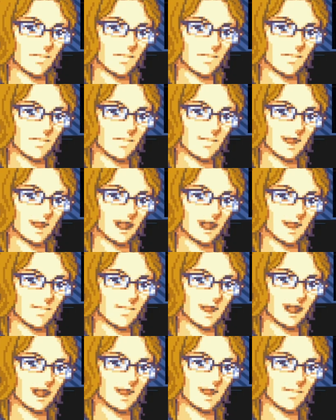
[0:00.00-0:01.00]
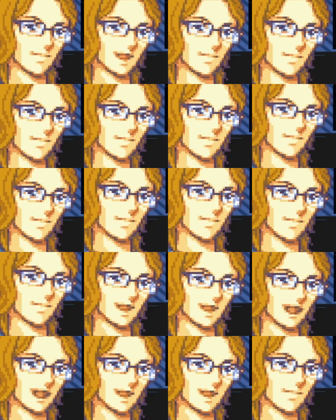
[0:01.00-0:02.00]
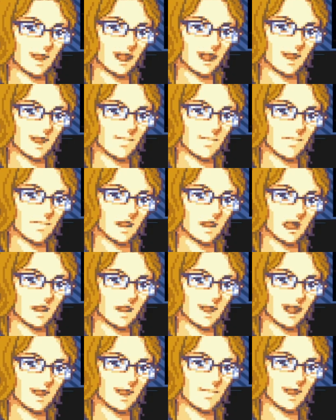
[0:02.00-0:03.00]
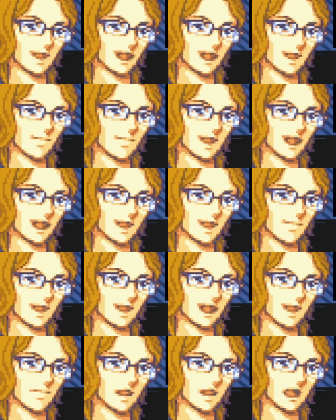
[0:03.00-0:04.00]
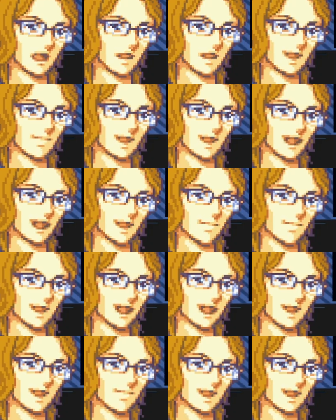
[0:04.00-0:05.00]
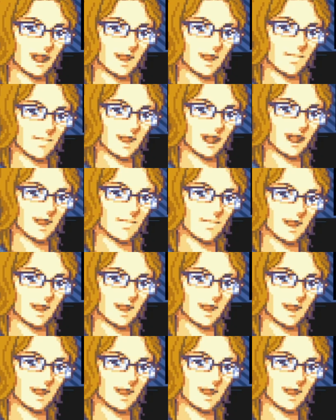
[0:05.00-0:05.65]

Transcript: And I was just having a hard time because I was like, I can't move very